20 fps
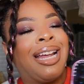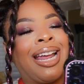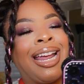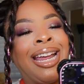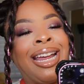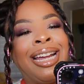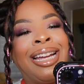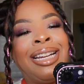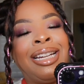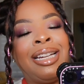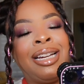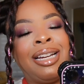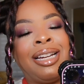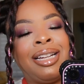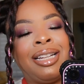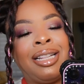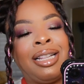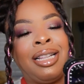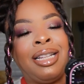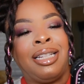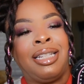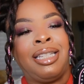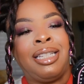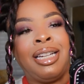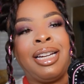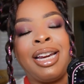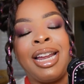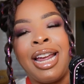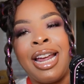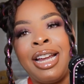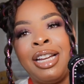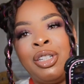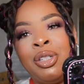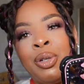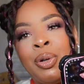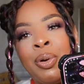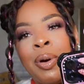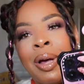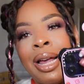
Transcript: And the Sonny Angel,